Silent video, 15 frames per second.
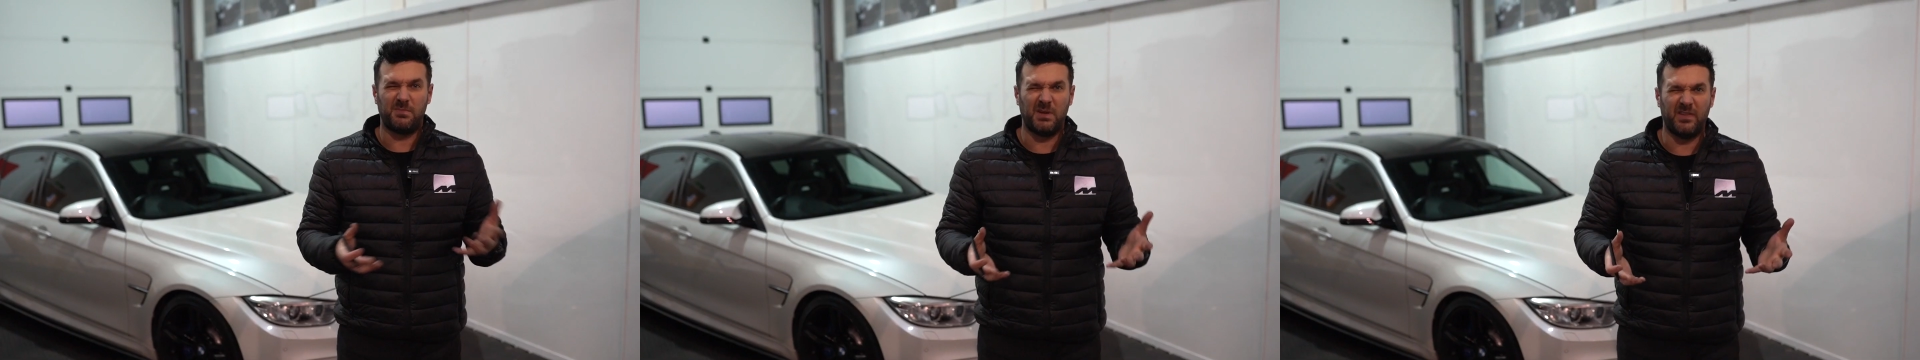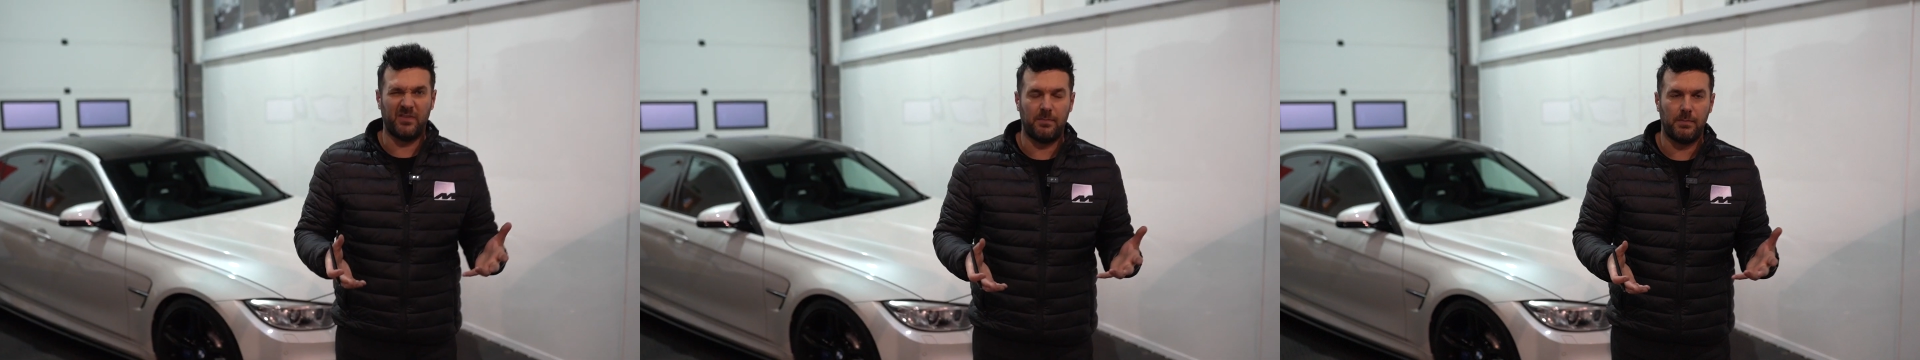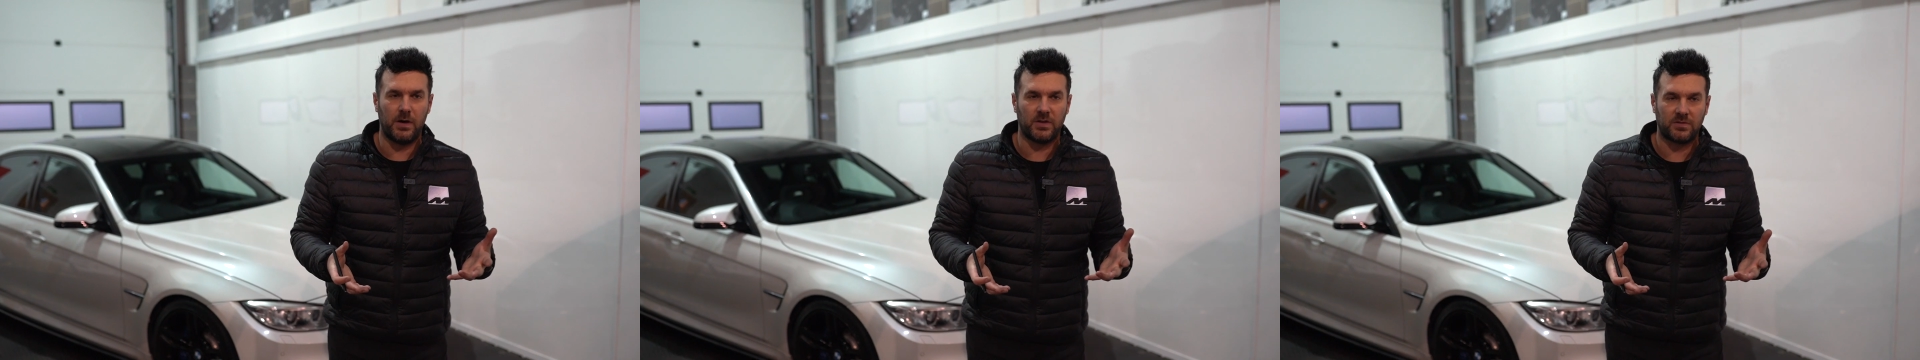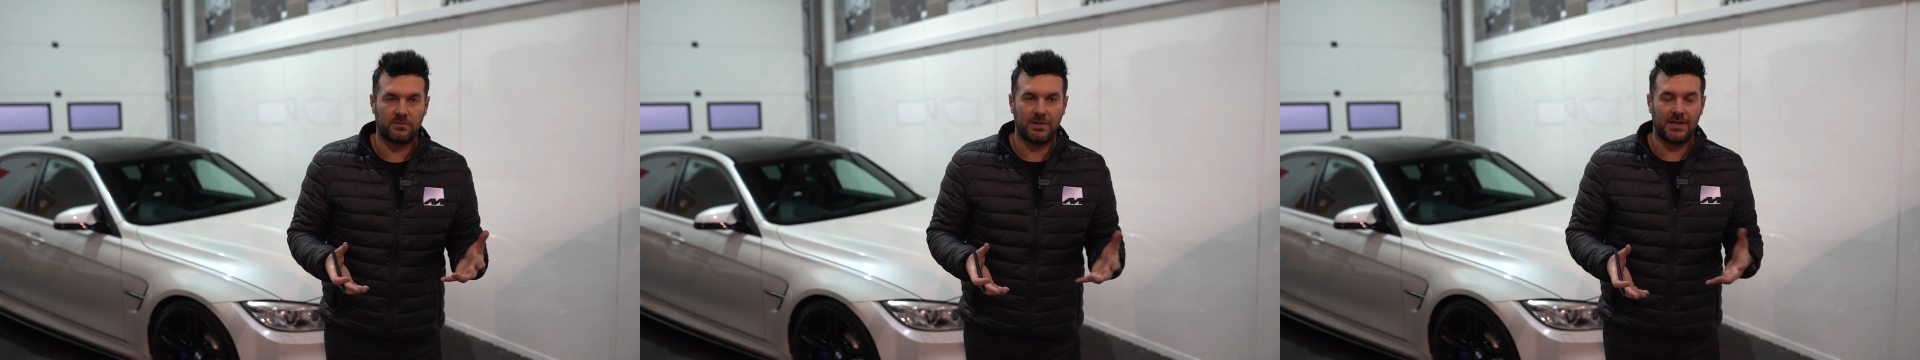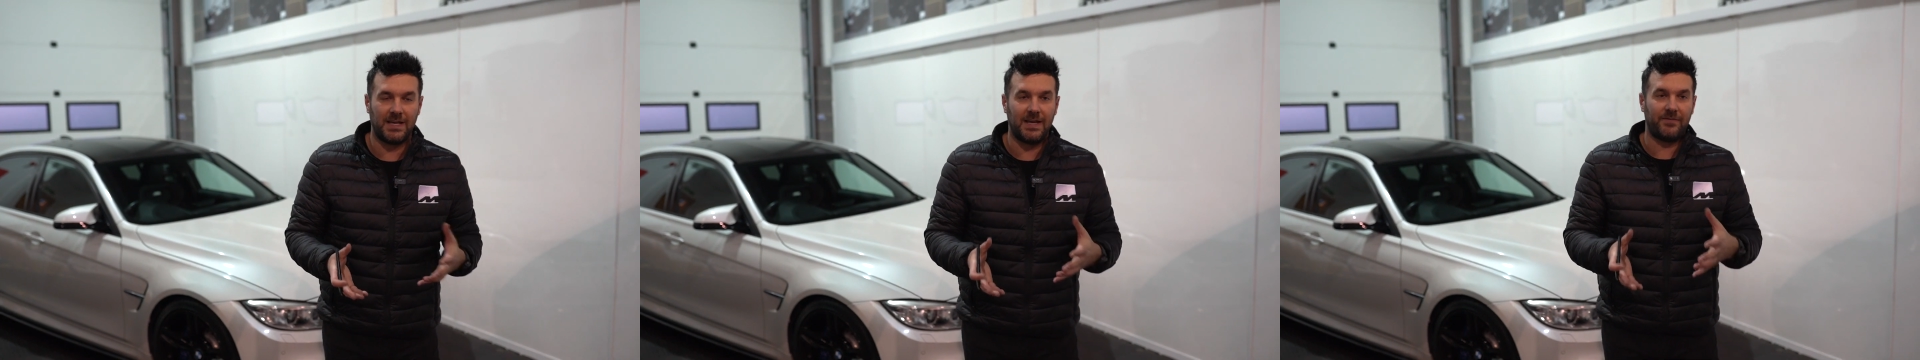a bit of a must,
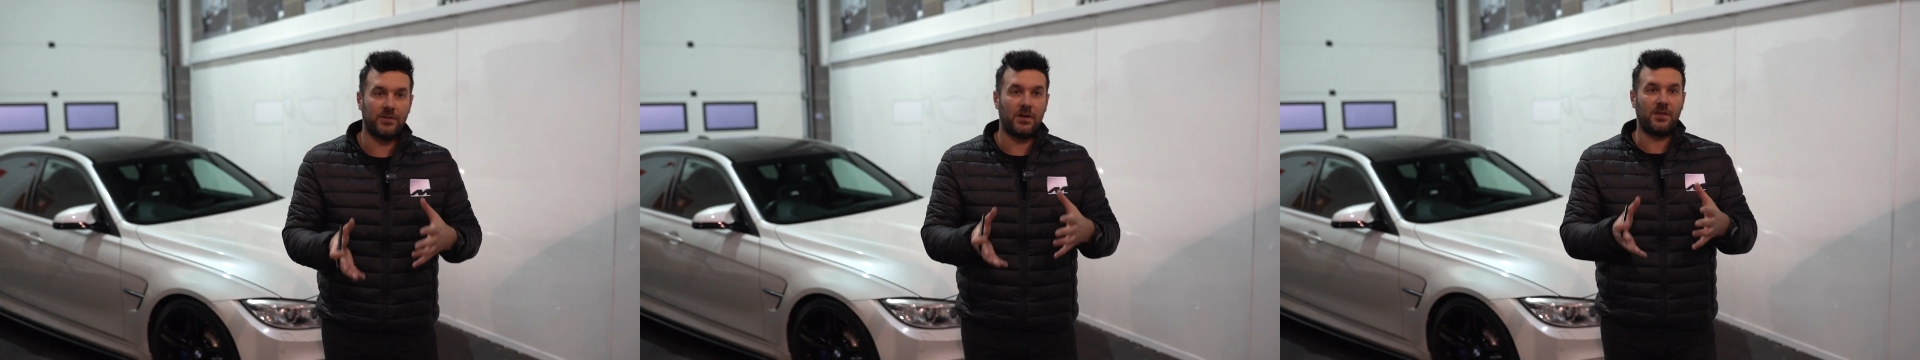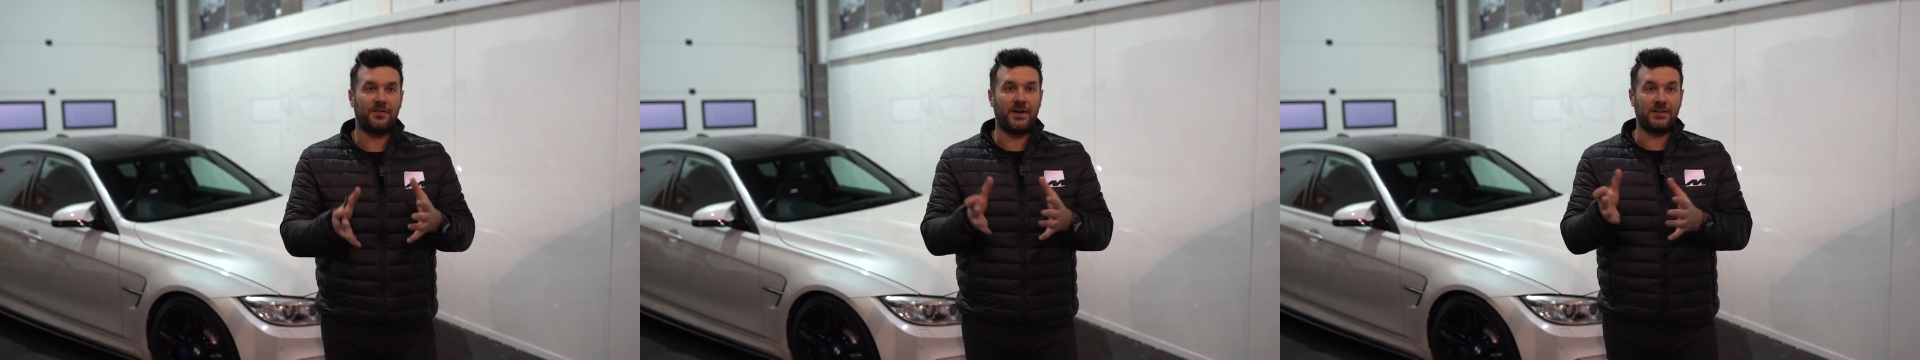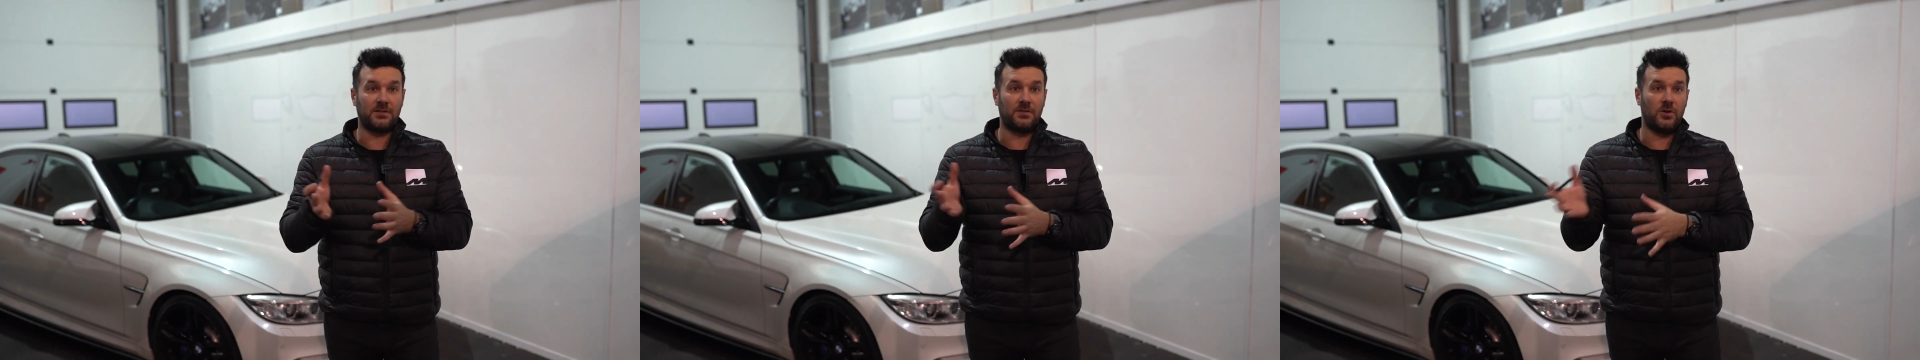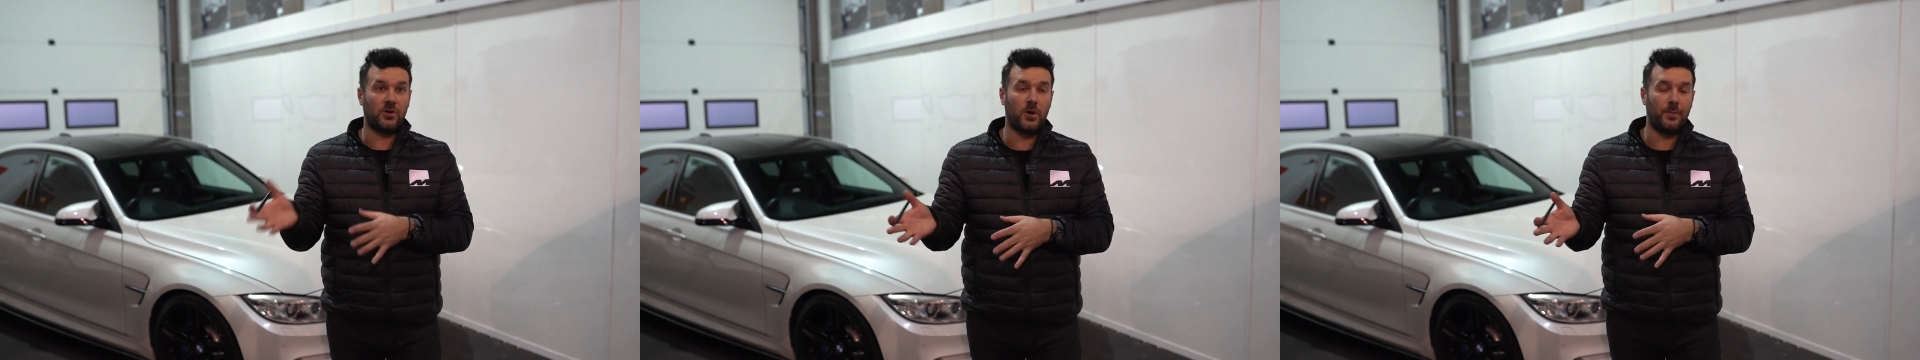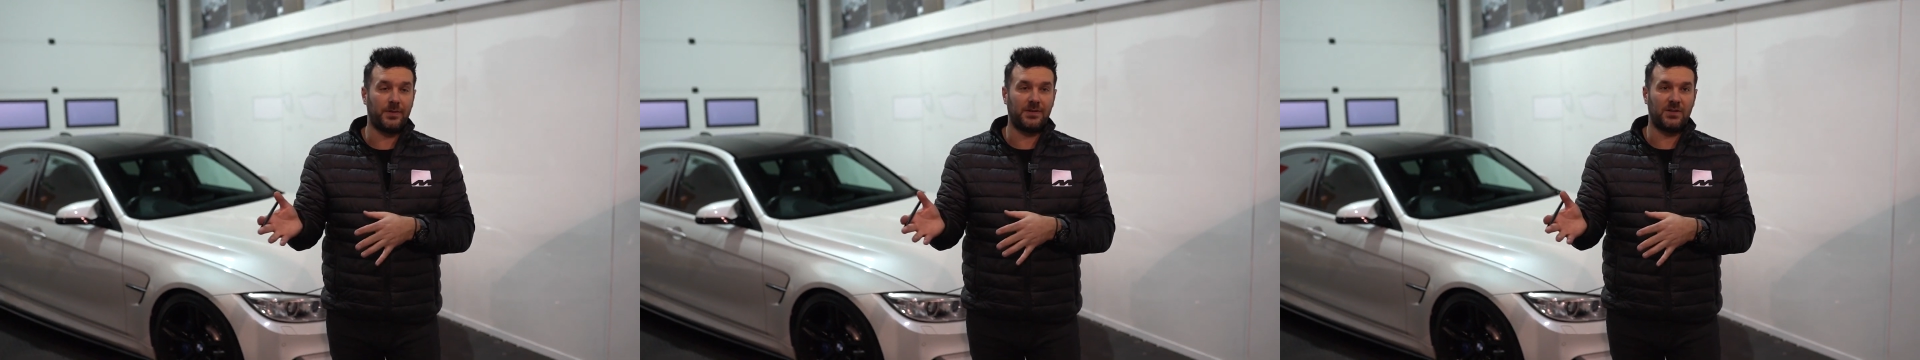really. Even though the fact it's not a
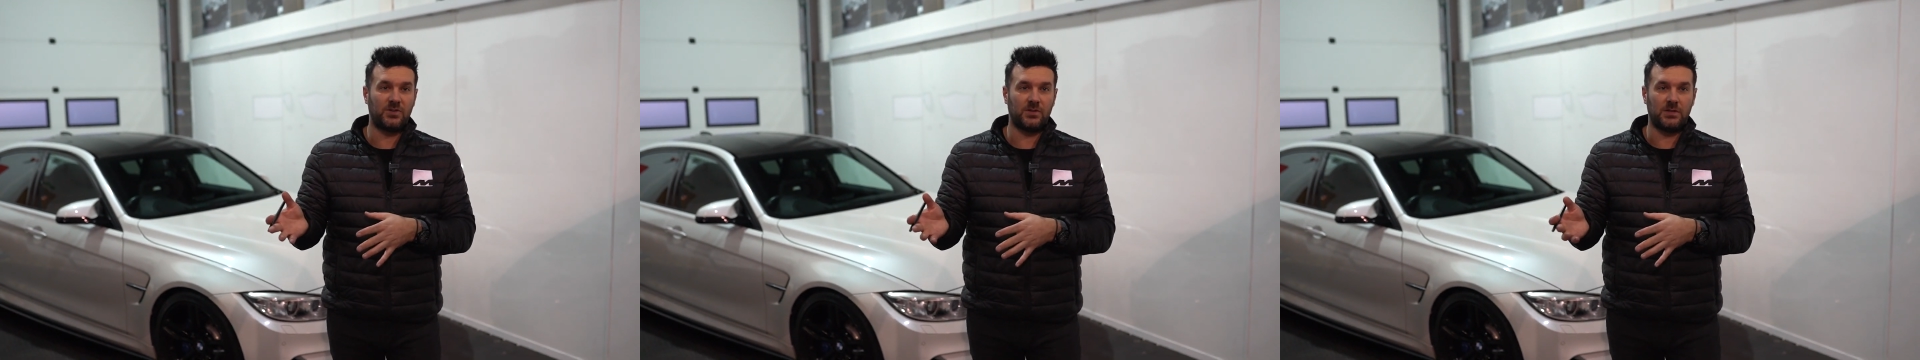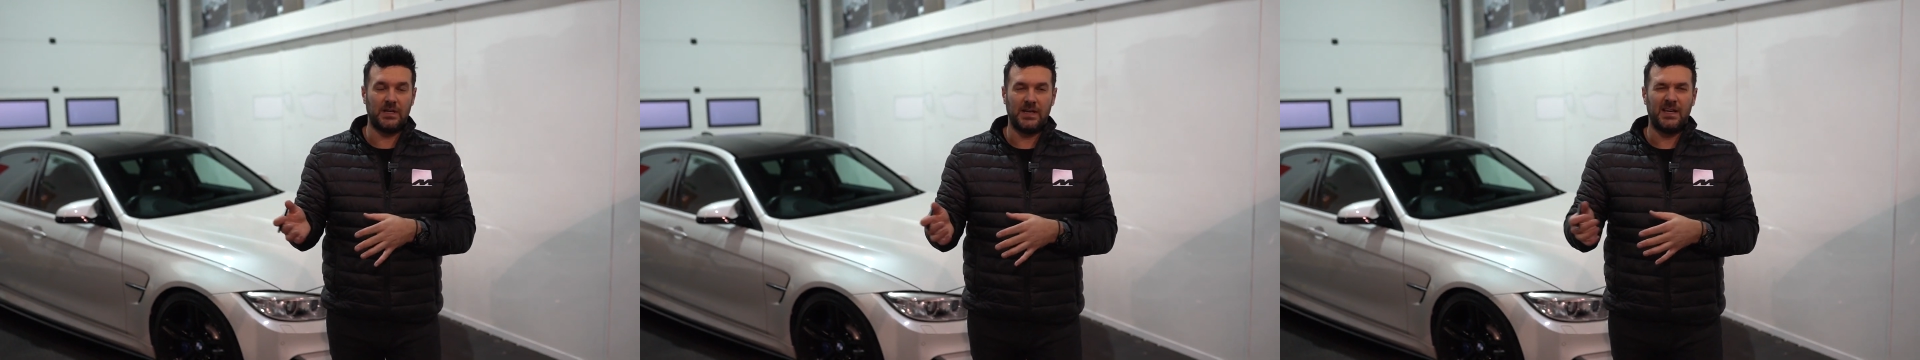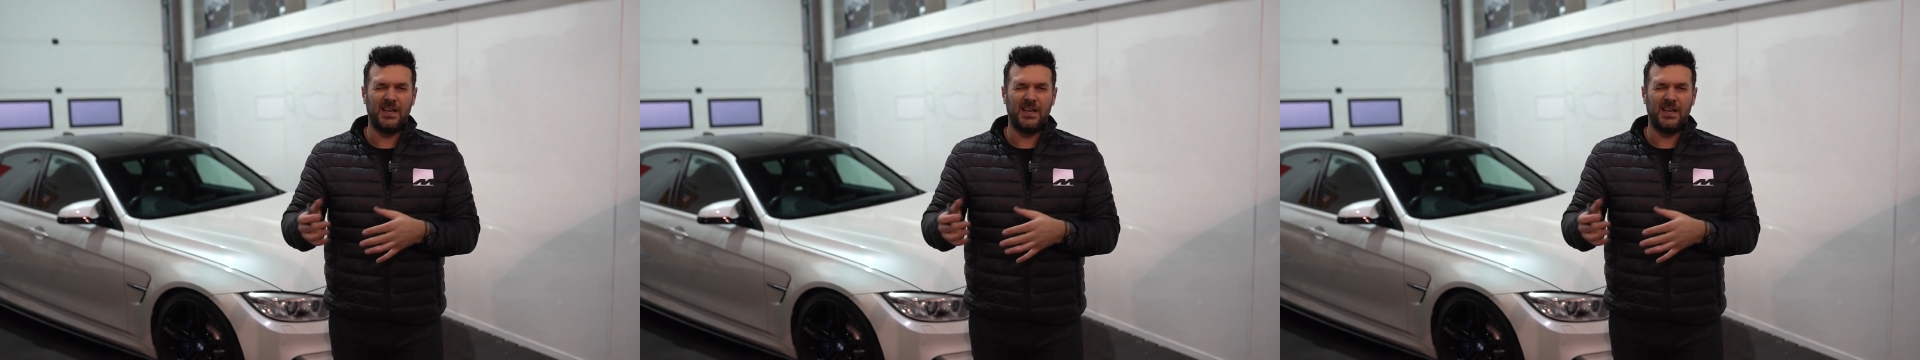competition,